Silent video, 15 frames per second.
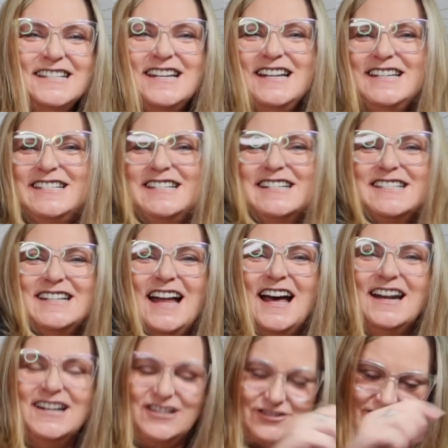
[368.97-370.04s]
she's just
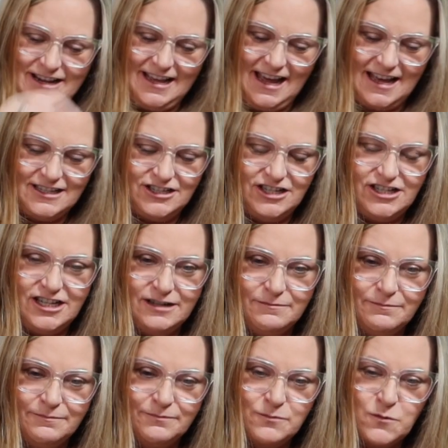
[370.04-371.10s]
not a tree cat. Gigi.
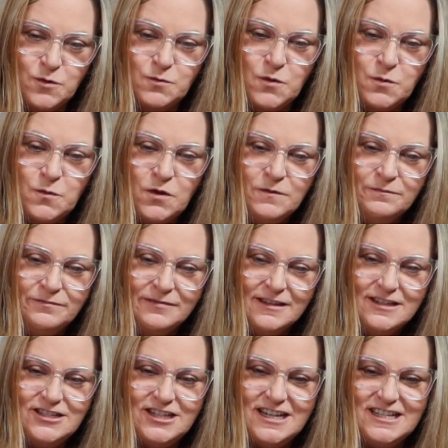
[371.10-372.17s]

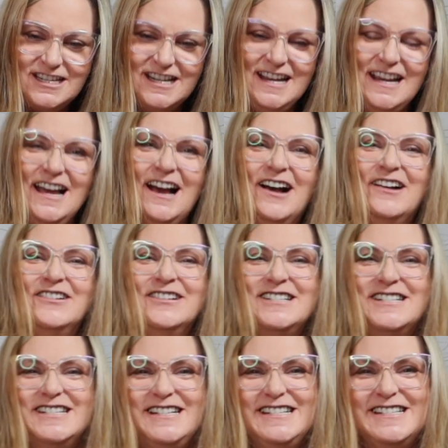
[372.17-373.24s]
Gigi, oh,
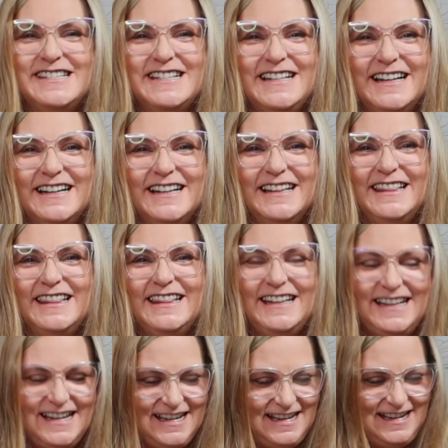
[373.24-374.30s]
she's gonna
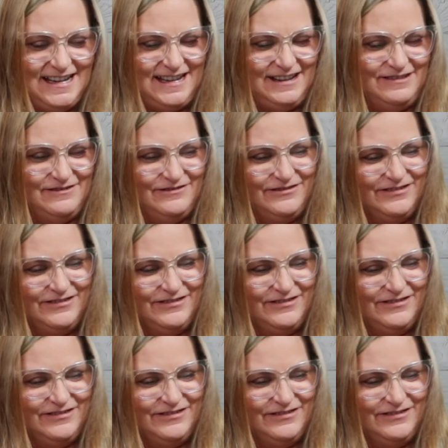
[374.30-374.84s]
leave.